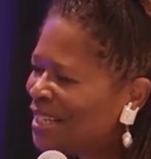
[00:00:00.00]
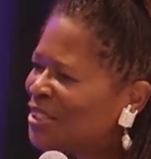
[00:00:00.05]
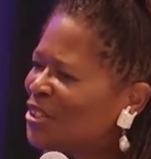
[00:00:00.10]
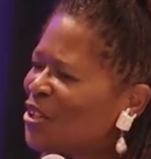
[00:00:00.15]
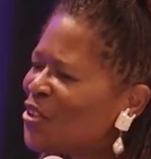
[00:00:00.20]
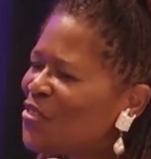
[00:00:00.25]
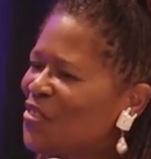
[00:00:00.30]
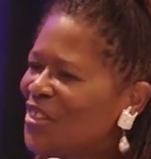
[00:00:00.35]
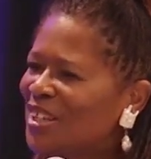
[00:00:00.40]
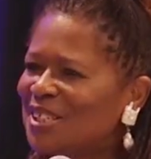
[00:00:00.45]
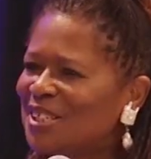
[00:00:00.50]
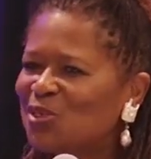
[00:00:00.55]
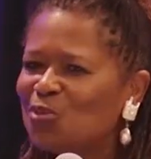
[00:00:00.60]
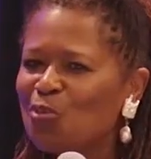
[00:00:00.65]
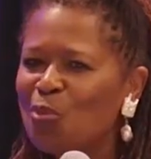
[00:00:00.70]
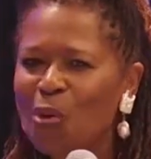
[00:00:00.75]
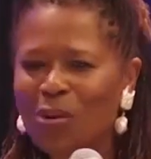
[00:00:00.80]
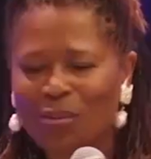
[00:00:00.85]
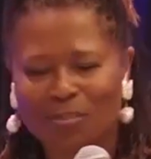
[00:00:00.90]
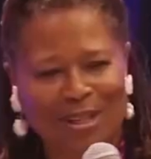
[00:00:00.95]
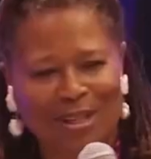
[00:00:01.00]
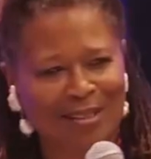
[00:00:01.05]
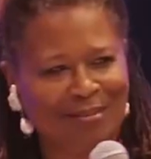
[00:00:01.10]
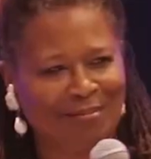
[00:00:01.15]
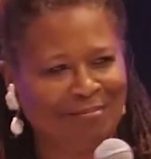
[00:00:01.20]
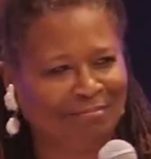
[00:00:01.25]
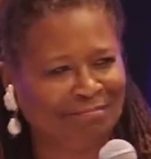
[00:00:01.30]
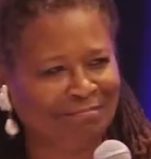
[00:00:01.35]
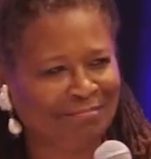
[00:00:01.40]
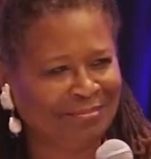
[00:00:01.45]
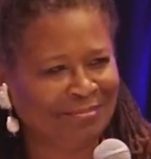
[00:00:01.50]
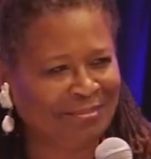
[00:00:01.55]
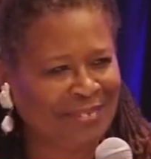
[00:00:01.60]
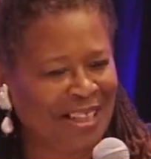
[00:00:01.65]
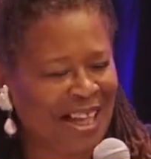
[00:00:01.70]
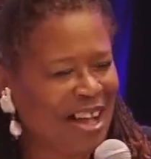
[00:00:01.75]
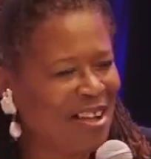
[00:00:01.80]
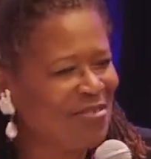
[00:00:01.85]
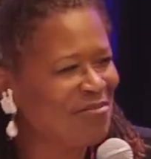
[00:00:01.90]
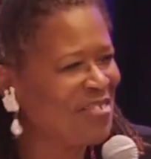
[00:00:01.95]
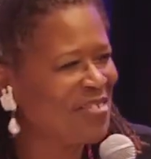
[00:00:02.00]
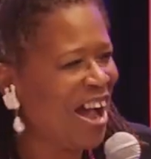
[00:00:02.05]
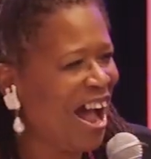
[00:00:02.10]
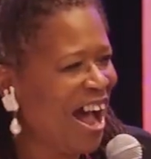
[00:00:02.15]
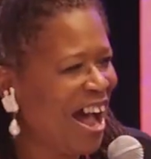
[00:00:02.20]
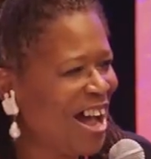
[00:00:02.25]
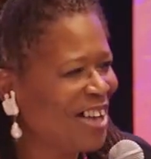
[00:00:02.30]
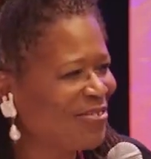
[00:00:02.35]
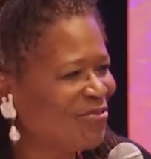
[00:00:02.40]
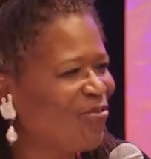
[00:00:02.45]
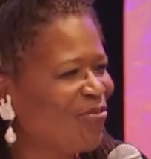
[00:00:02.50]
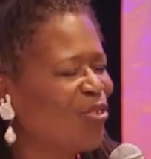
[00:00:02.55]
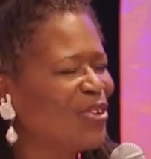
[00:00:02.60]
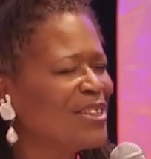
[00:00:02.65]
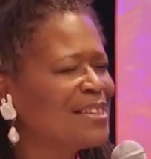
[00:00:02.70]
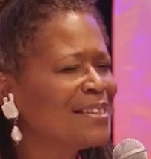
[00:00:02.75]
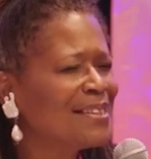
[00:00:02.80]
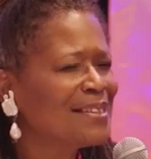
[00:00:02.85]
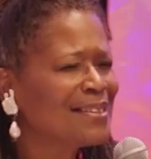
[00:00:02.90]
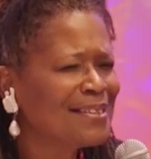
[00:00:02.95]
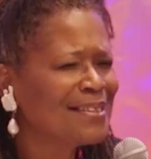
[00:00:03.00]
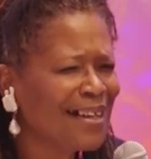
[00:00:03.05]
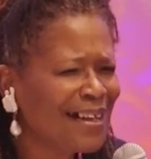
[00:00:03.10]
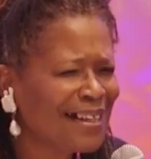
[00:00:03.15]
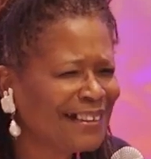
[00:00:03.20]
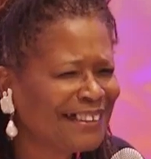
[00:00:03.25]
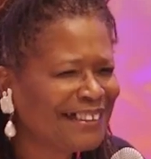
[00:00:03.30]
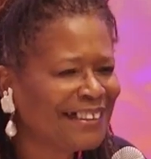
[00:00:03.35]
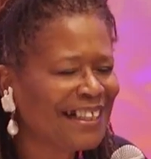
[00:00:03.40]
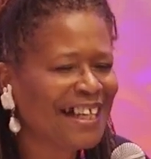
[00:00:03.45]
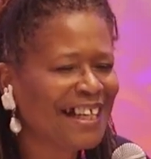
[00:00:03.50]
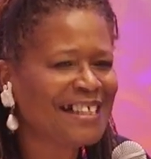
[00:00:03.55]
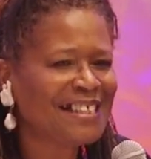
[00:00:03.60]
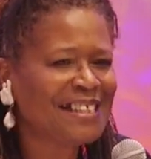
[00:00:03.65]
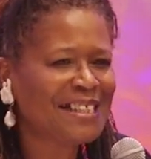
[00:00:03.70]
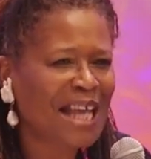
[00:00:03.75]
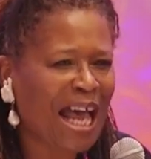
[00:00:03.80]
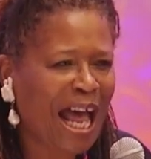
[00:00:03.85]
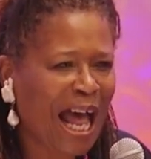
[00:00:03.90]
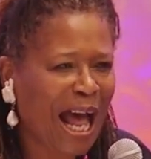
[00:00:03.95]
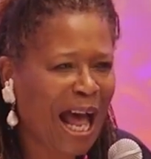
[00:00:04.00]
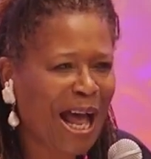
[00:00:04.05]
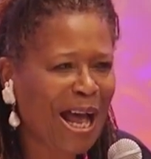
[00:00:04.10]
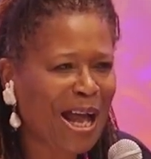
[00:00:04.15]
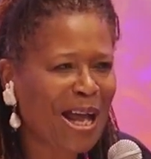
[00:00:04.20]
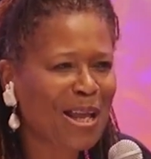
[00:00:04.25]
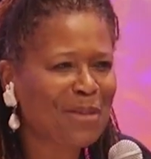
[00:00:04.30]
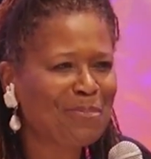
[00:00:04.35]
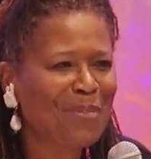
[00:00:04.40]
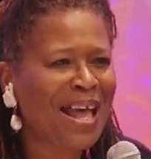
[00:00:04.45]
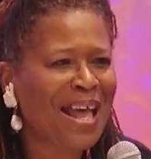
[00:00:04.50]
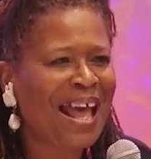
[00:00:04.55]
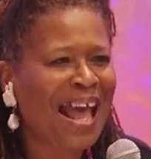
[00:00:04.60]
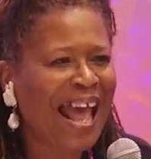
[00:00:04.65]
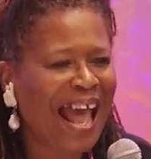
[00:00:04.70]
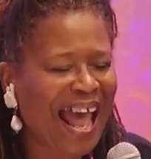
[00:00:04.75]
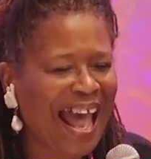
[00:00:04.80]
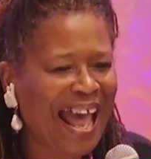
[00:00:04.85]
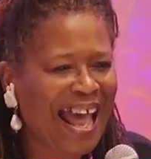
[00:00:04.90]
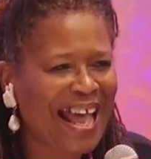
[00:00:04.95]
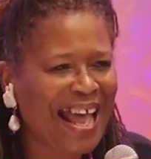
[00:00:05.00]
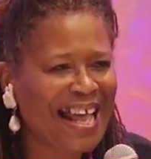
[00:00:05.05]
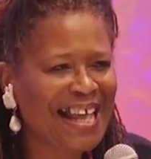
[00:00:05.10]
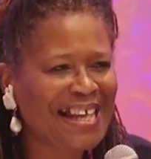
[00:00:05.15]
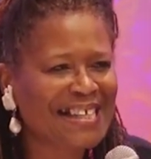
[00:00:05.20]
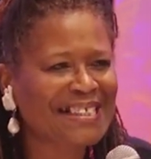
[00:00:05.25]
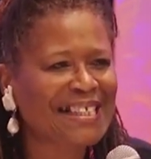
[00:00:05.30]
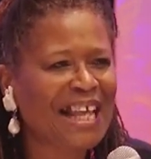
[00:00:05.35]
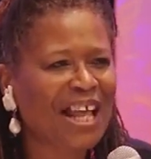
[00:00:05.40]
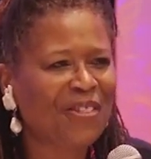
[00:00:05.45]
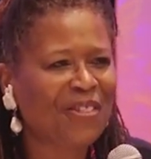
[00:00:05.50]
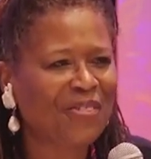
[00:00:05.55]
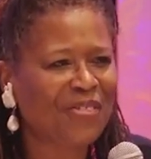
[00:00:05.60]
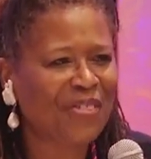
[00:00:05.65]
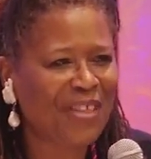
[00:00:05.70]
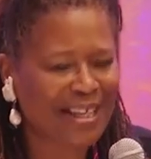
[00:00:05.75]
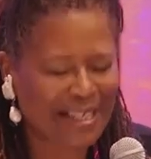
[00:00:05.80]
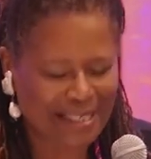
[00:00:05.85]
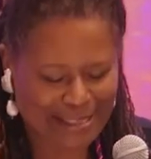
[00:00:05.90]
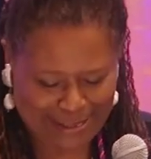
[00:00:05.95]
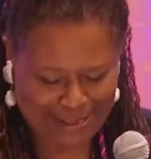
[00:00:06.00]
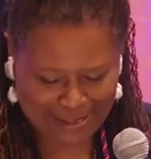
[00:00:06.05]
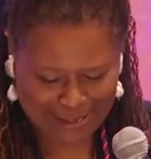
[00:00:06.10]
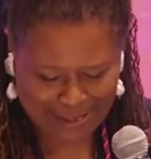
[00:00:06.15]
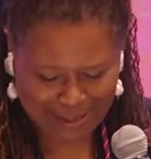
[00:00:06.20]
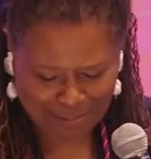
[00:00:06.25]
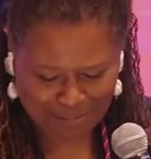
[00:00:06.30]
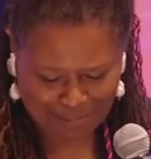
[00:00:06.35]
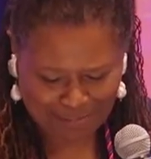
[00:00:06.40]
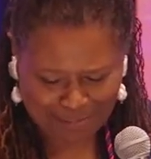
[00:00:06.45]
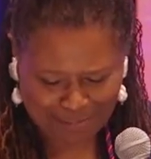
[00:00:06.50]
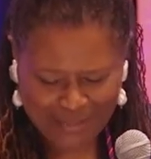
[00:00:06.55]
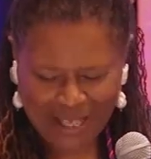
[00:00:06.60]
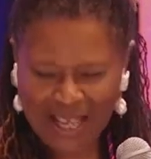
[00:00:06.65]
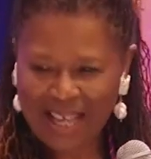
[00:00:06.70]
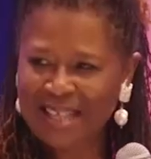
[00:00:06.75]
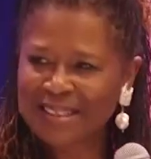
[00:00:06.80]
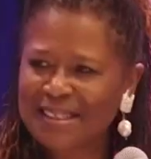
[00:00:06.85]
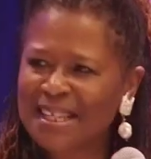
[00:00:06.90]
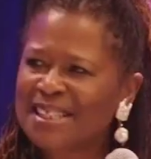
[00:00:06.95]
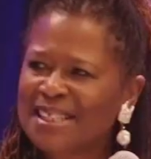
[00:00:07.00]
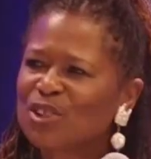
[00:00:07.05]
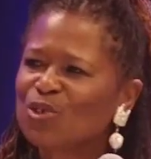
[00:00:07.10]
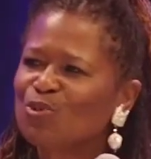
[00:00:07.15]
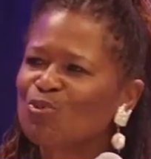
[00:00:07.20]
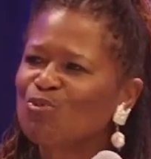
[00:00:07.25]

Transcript: to this woman of God for such a time as this. Let's